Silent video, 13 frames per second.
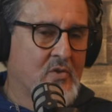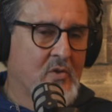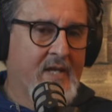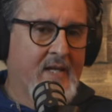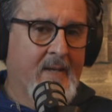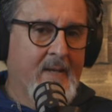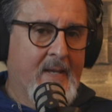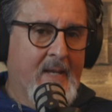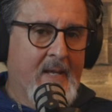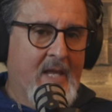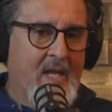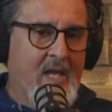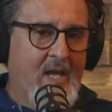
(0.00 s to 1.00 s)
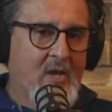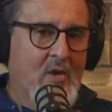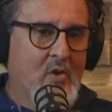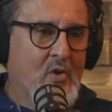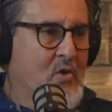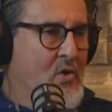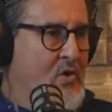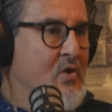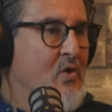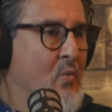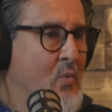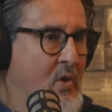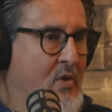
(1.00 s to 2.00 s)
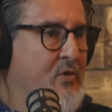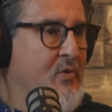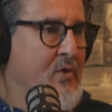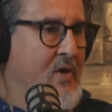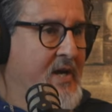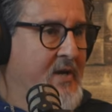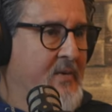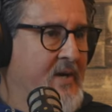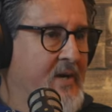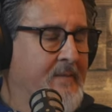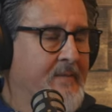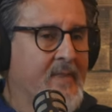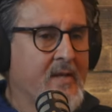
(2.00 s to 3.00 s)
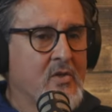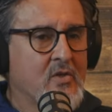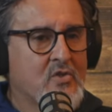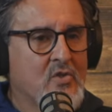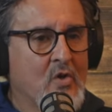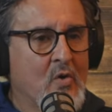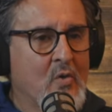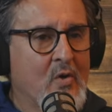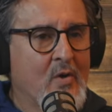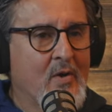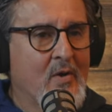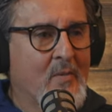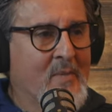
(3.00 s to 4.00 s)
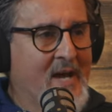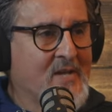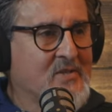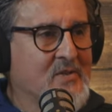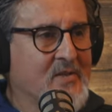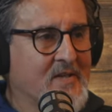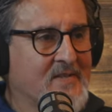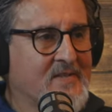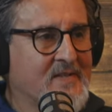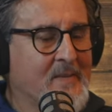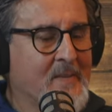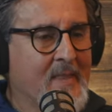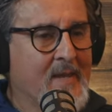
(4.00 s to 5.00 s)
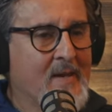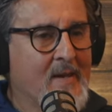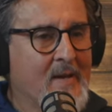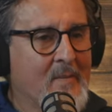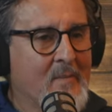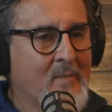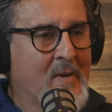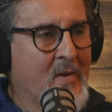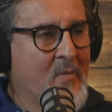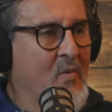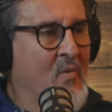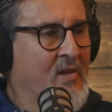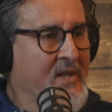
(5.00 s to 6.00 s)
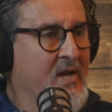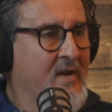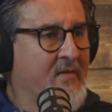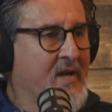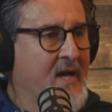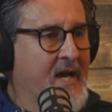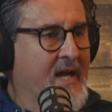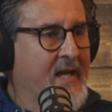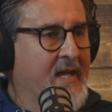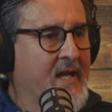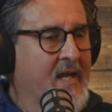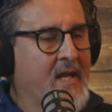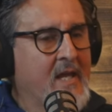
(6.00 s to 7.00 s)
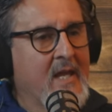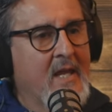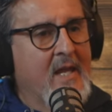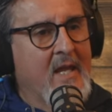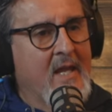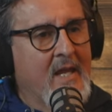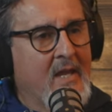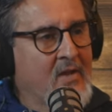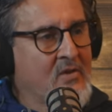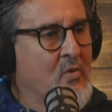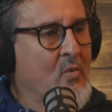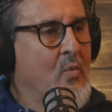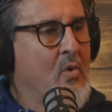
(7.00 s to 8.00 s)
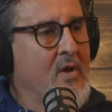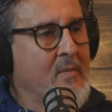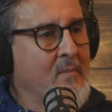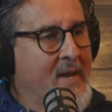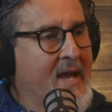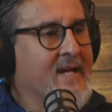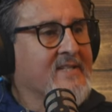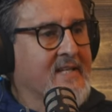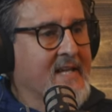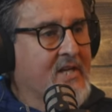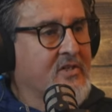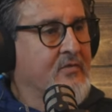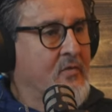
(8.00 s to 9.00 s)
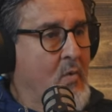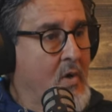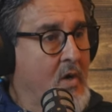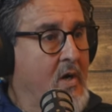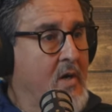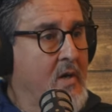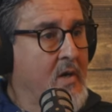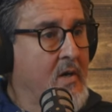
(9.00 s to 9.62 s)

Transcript: So, like, mm-hmm. you know, you go one through nine, right? So imagine this my leadoff guy is a one backslash four.